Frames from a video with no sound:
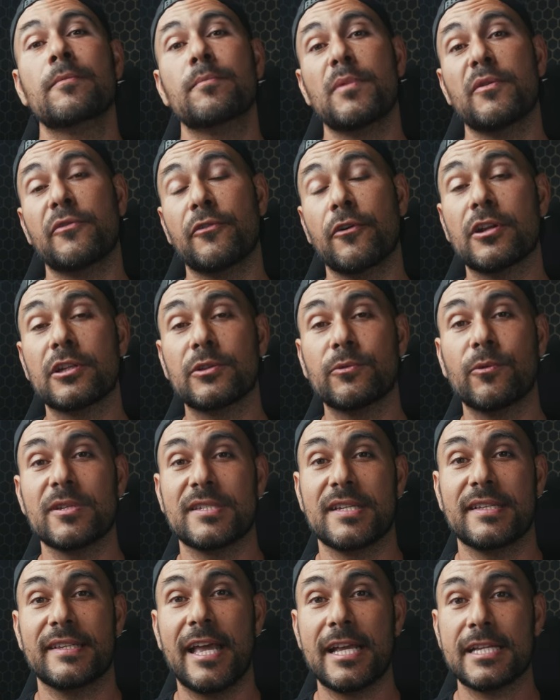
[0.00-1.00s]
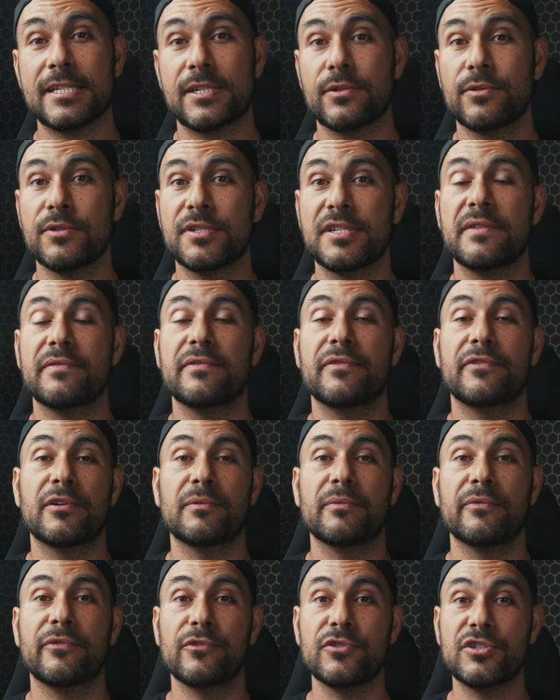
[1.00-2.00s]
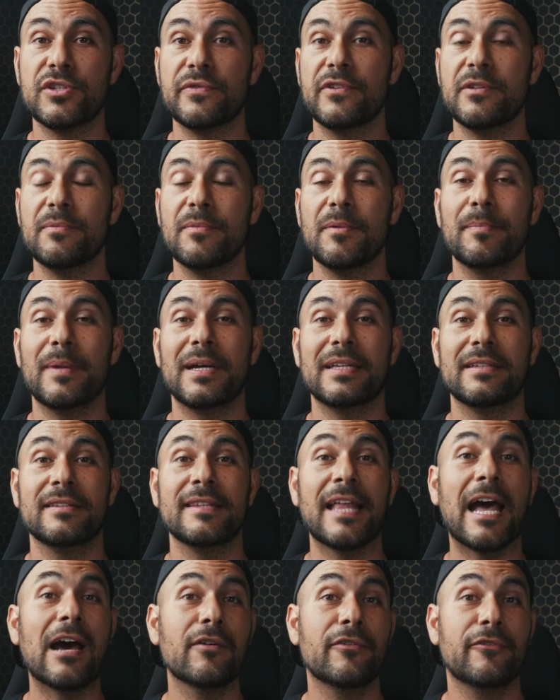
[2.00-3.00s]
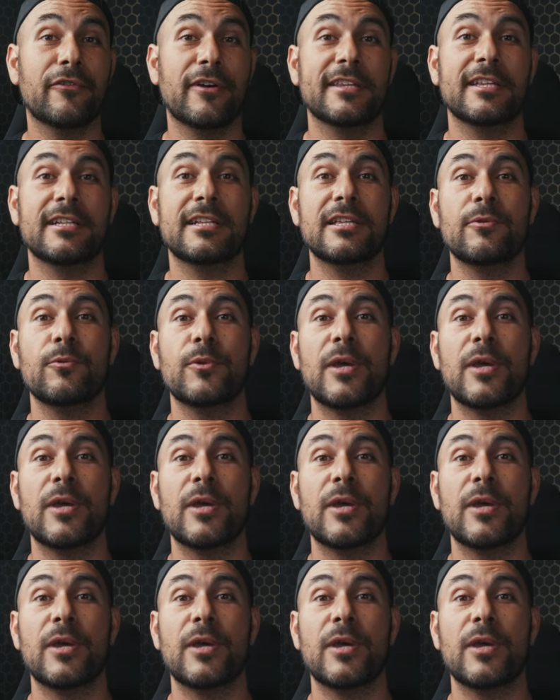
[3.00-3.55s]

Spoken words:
Before it was an exclusive from Fujifilm, but now finally